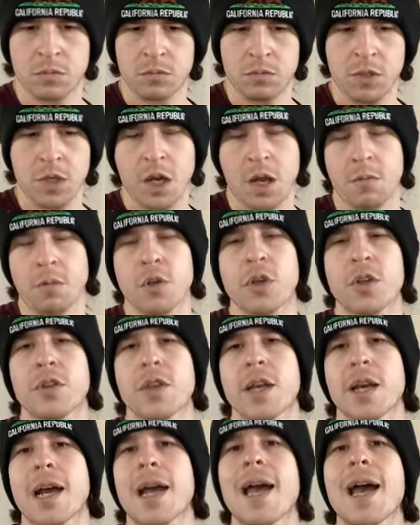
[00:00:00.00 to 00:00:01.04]
Ah, good
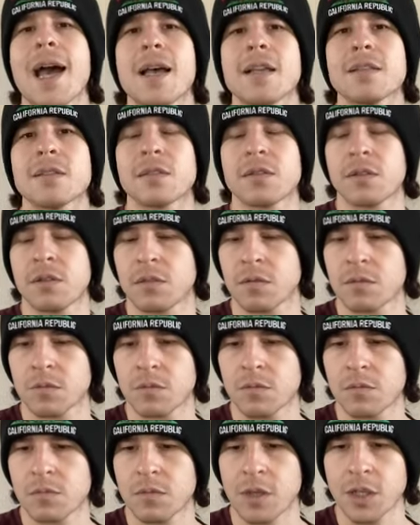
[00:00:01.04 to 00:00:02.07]
thing I asked,
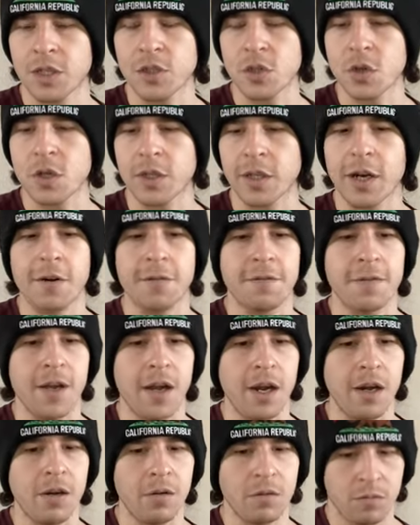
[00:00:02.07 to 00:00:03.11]
because you
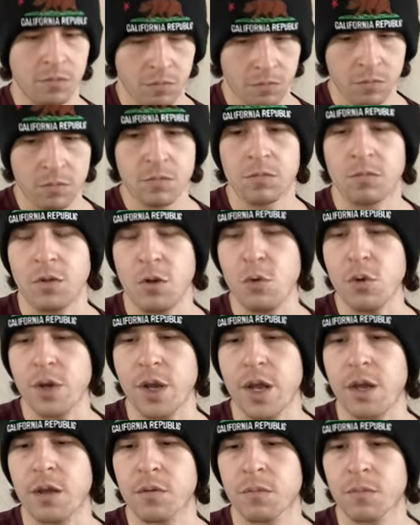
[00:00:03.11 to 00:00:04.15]
clarified.
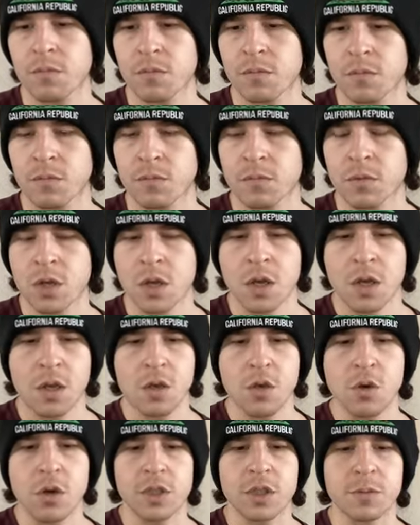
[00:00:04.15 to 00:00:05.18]
Okay.
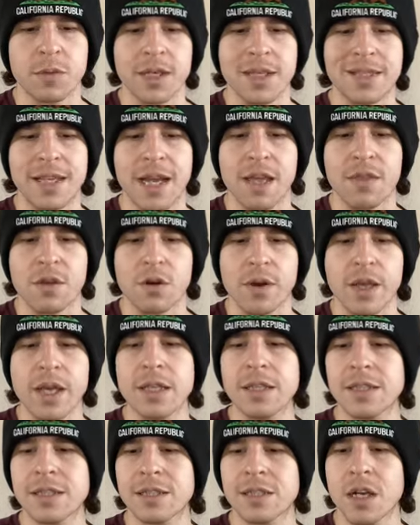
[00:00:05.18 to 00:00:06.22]
You're ultimately saying there
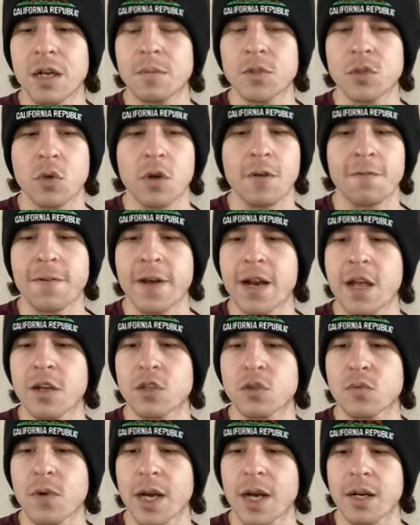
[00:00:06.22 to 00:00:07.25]
is some sort of
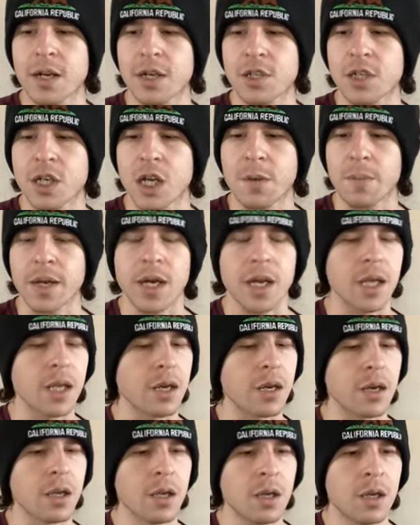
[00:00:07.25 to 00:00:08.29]
financial recognition coming
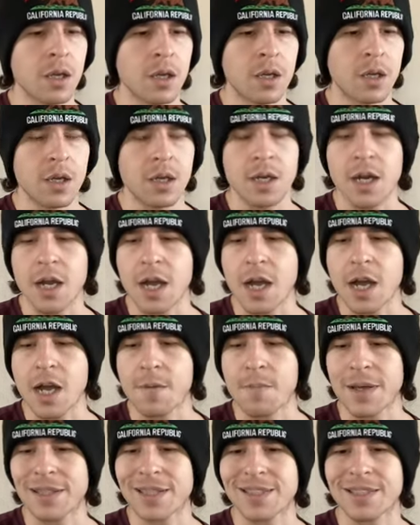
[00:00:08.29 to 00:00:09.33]
in.
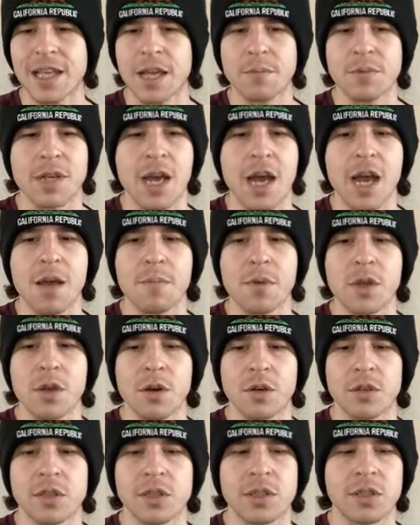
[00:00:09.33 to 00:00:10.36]
At the same time,
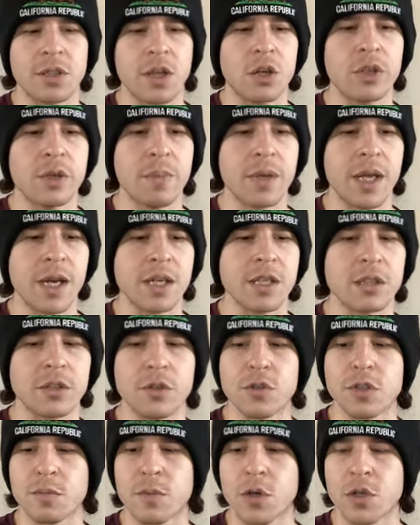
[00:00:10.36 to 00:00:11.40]
you're slowly beginning to
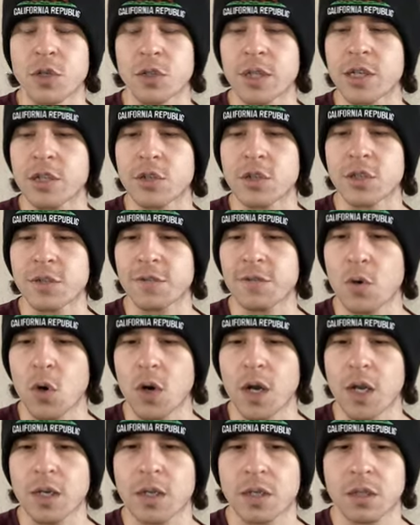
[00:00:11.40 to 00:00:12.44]
lose emotional interest
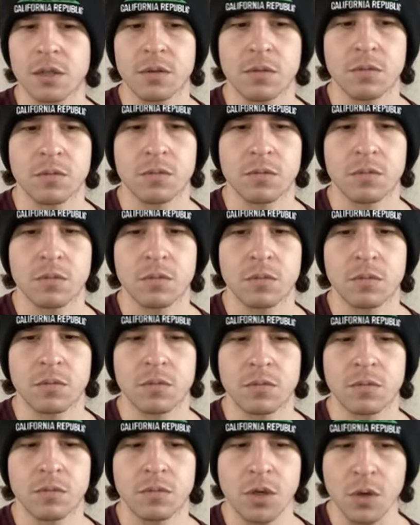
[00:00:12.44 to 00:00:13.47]
for it.
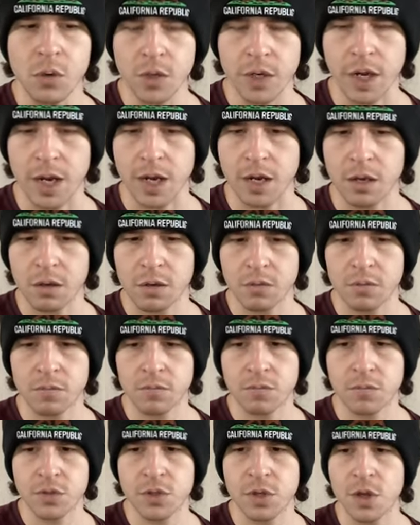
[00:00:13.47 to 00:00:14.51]
Okay.
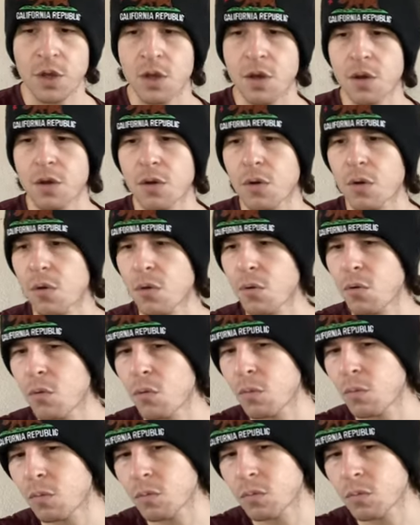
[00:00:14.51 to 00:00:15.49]
So.